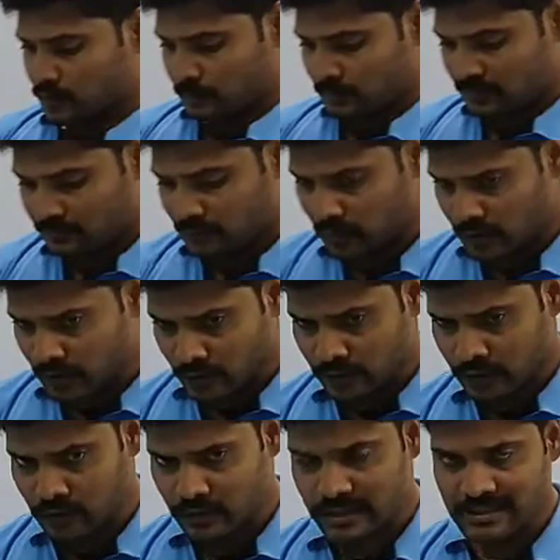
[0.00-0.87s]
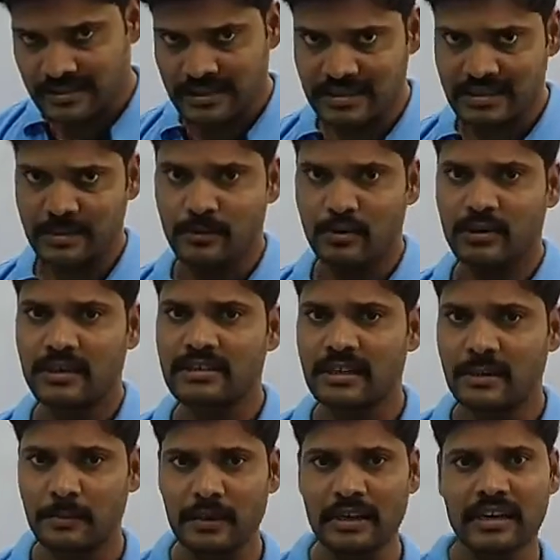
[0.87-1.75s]
So before going to discuss about
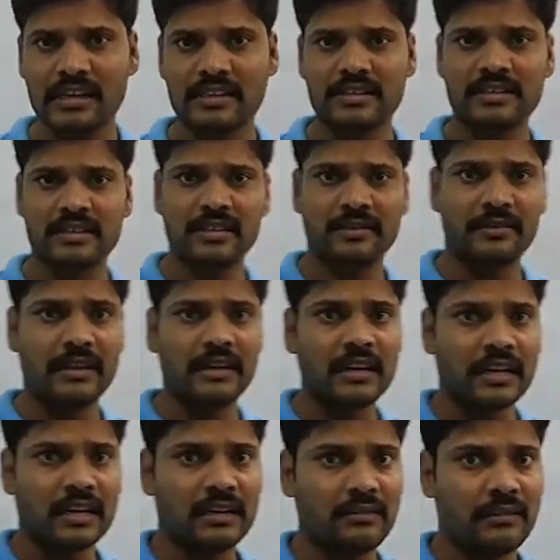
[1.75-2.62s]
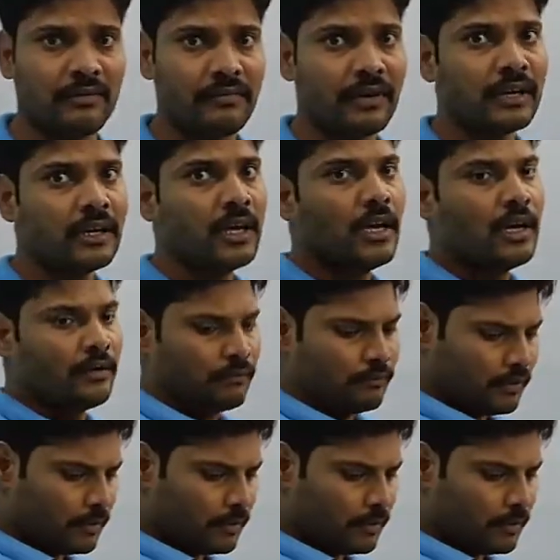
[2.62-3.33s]
these applications of inductive effect,